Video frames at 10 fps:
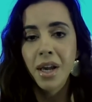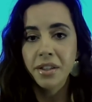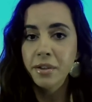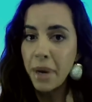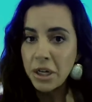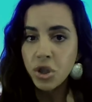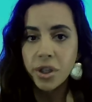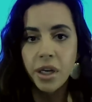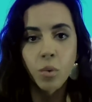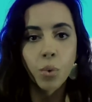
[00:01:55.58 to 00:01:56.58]

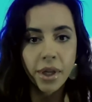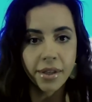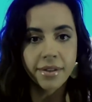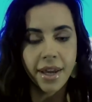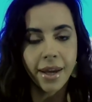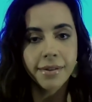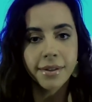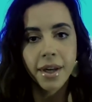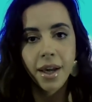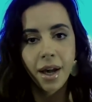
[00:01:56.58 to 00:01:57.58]
especially in real
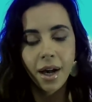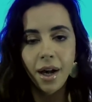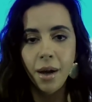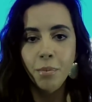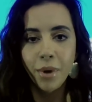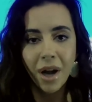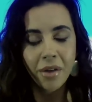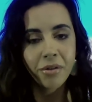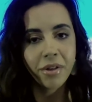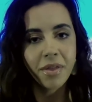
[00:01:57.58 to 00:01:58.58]
estate. But
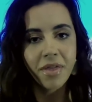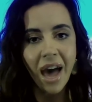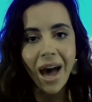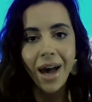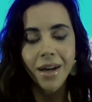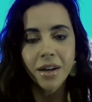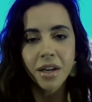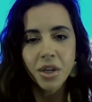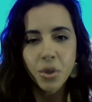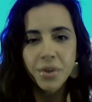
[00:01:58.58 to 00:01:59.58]
other than that,
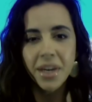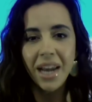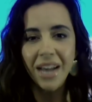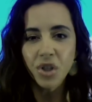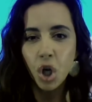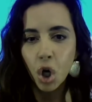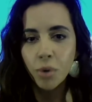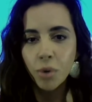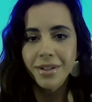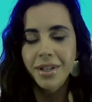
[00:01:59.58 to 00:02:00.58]
using it as
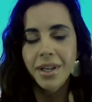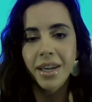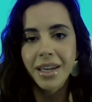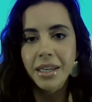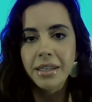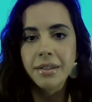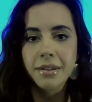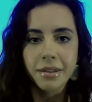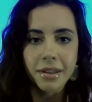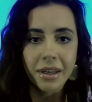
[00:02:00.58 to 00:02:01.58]
currency
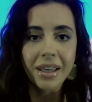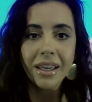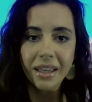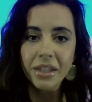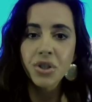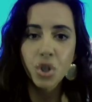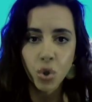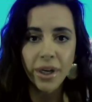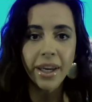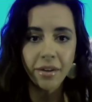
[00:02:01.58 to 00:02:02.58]
is, it's
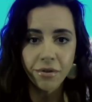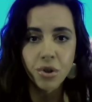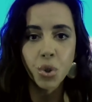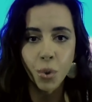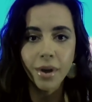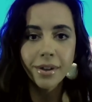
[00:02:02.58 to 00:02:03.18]
tricky for sure.